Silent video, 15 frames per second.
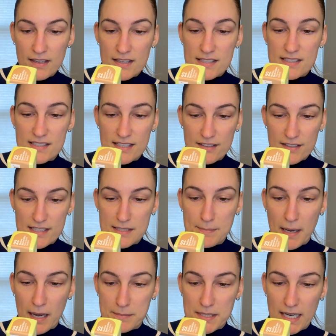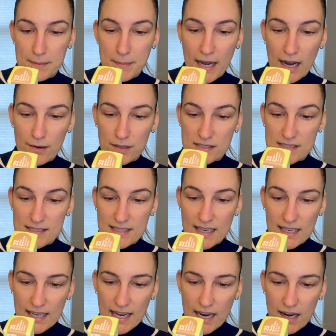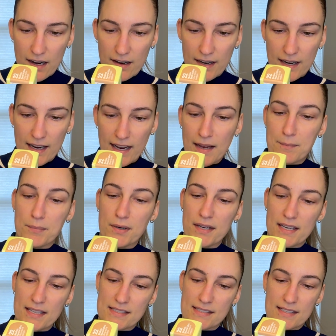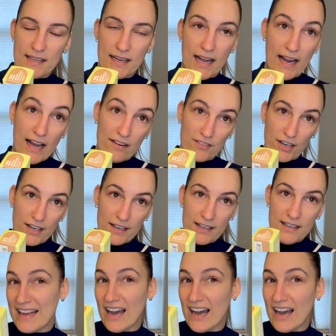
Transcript: serious peptide powered skincare, and prettiest skin ever.